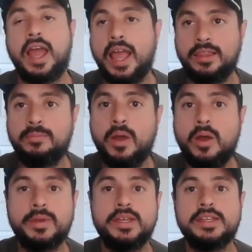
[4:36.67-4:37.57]
at the
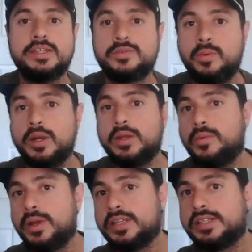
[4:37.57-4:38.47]
moment is
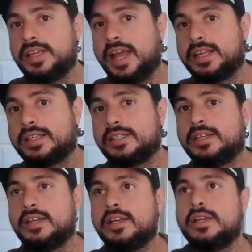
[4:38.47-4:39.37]
21 cents.
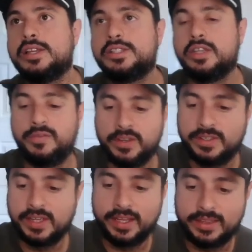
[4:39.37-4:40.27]
So if you
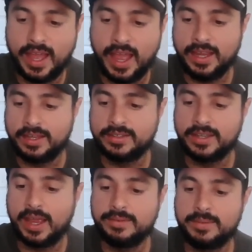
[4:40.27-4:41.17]
take that and you
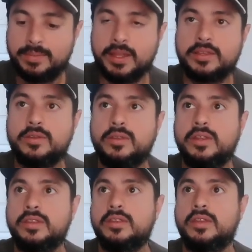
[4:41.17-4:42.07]
times it by
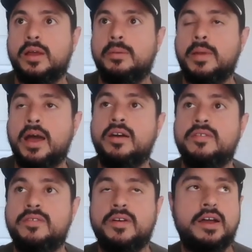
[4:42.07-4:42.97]
the
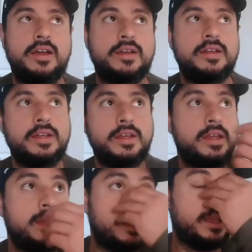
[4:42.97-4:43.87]
amount of
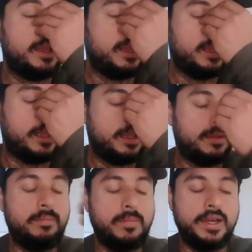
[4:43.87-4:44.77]

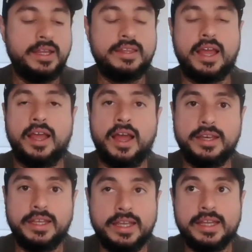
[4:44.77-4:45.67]
money that
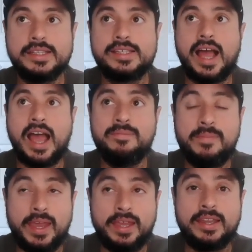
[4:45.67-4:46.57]
honey is, I
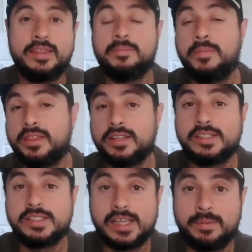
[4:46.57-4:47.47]
made in the month of
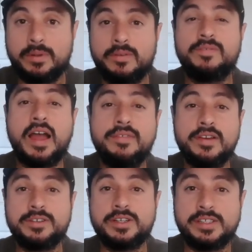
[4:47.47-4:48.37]
December
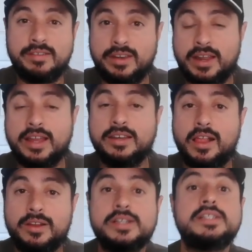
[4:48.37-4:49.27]

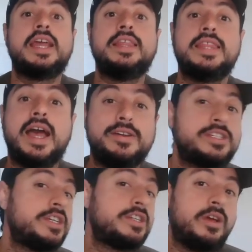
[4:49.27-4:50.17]
$579, and that
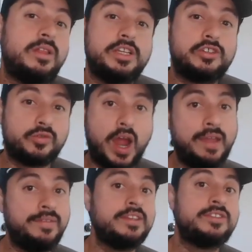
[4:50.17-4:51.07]
was just only
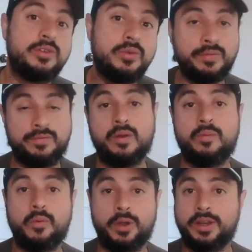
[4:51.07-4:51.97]
driving to and
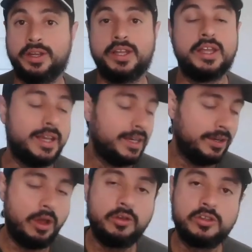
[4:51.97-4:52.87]
from work.
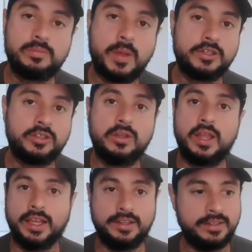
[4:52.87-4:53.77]
No special
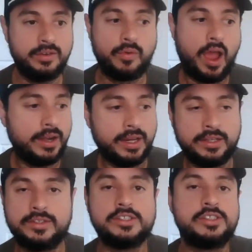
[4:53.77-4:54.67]
like
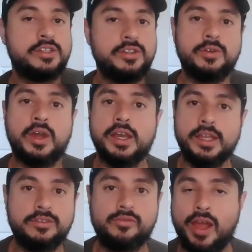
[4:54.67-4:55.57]
derouting just to do
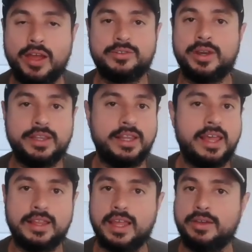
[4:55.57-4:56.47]
honey droughts or anything
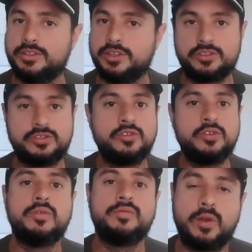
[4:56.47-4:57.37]
like that. It was just
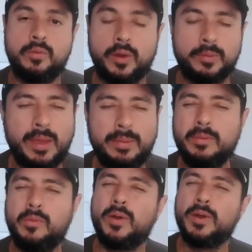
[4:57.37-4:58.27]
to and from work. Maybe
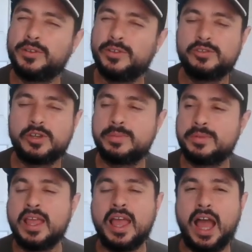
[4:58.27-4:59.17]
1 or 2 trips
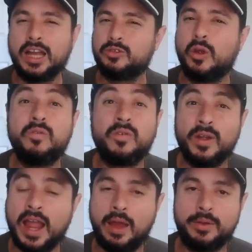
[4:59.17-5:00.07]
I drove for
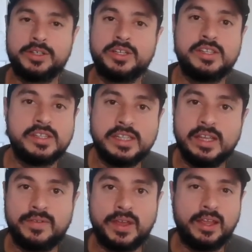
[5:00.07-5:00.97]
an hour just to see
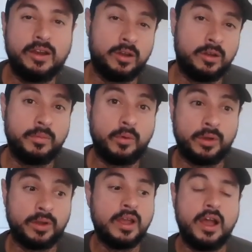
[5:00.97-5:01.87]
if I could earn
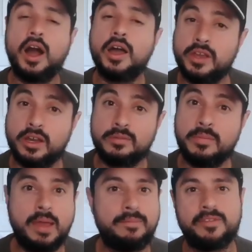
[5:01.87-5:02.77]
more on the
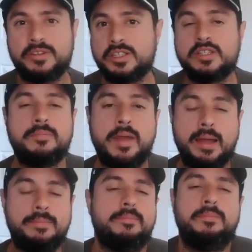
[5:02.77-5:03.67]
unmapped versus the
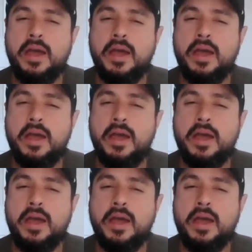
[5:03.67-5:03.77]
map,